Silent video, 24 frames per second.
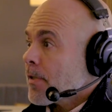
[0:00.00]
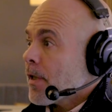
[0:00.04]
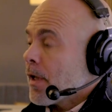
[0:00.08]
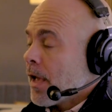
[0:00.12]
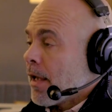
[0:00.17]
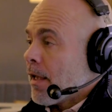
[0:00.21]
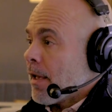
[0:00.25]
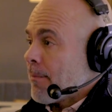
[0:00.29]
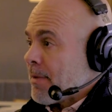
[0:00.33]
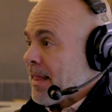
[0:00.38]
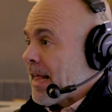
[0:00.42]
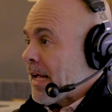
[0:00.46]

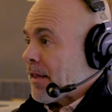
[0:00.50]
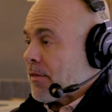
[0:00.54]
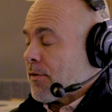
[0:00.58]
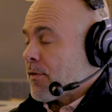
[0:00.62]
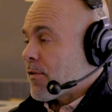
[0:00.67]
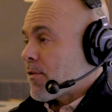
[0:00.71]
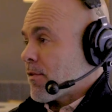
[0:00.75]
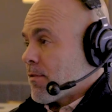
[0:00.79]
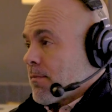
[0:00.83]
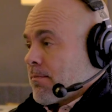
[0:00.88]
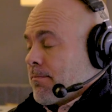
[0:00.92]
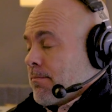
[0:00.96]
And, I mean,
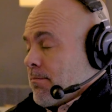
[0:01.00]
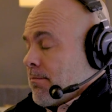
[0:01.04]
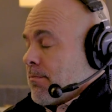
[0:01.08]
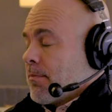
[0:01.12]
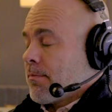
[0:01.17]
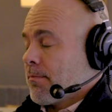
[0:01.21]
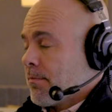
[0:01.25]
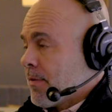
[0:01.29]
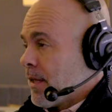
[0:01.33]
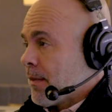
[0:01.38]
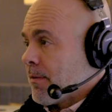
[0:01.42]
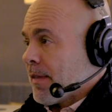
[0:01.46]
that's,
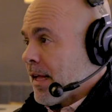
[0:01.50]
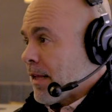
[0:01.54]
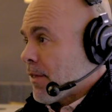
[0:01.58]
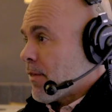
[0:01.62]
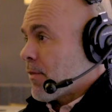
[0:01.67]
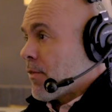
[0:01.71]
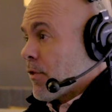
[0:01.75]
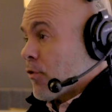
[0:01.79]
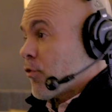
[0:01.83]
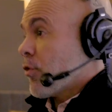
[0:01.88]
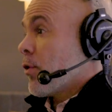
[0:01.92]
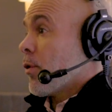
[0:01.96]
that,
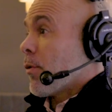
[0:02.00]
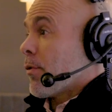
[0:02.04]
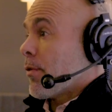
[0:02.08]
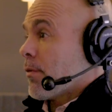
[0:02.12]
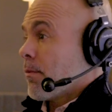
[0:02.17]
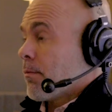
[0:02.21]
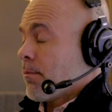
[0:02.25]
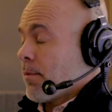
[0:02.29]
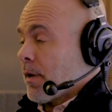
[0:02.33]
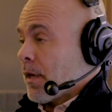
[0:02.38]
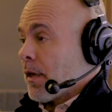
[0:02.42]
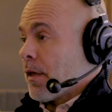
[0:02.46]
that's the truth.
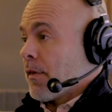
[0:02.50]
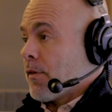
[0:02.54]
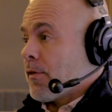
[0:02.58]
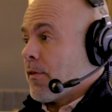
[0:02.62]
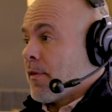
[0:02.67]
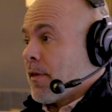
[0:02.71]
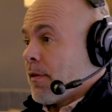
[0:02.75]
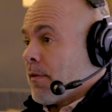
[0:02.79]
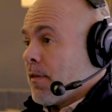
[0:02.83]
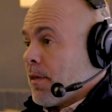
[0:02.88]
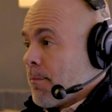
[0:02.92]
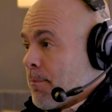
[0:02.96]
Because yeah.
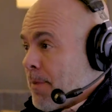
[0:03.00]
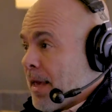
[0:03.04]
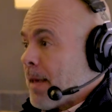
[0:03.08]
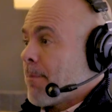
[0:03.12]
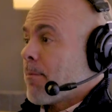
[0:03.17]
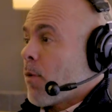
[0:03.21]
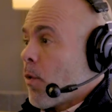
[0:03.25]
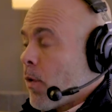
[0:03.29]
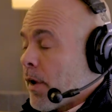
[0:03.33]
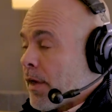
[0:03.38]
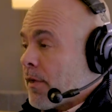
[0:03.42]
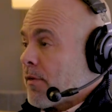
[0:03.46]
the, the big
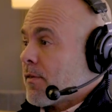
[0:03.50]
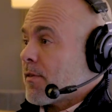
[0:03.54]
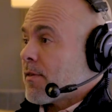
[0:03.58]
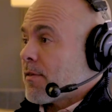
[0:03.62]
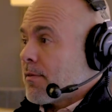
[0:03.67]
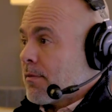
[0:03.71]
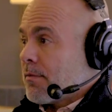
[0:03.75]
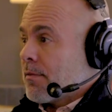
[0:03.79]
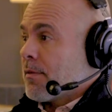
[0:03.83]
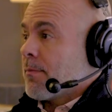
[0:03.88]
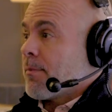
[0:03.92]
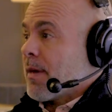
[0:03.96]

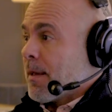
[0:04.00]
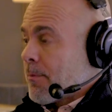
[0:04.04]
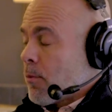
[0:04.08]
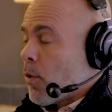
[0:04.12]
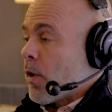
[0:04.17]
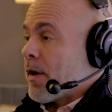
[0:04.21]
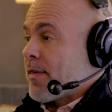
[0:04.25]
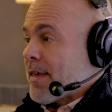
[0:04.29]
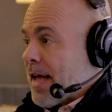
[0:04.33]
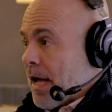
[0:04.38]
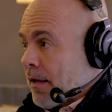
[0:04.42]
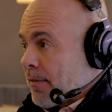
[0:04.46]
boys, the big
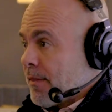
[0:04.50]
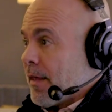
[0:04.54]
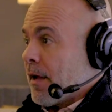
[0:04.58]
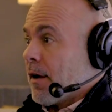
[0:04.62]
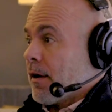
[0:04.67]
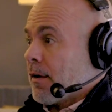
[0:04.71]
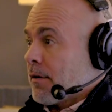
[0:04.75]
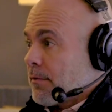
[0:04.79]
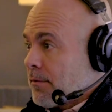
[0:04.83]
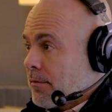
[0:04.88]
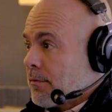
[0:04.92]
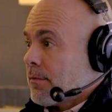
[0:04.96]
boys out
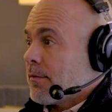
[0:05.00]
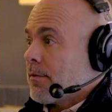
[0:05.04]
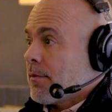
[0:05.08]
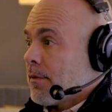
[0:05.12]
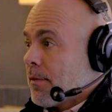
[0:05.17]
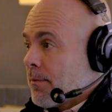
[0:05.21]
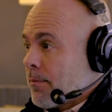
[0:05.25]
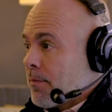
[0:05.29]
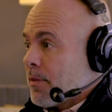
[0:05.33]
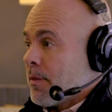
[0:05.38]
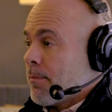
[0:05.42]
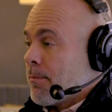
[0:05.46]
there,
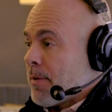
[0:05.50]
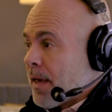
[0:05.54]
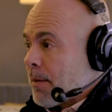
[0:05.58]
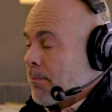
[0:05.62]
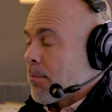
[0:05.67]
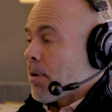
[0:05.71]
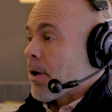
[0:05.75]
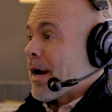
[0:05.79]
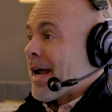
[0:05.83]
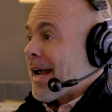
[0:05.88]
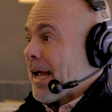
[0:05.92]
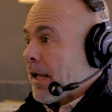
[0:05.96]
The, the big
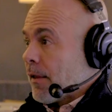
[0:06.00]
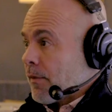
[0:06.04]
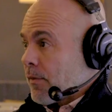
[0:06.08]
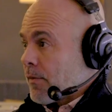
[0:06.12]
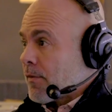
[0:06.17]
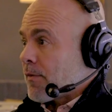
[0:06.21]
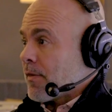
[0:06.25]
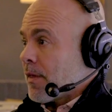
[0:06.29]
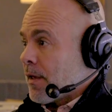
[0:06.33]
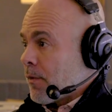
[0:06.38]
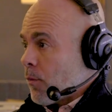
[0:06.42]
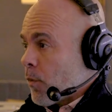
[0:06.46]

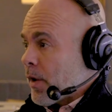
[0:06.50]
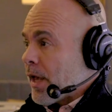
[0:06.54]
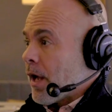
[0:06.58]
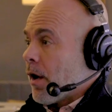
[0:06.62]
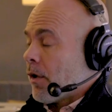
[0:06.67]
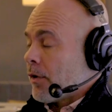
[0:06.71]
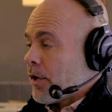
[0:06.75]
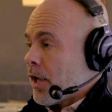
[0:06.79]
brands that so we you're all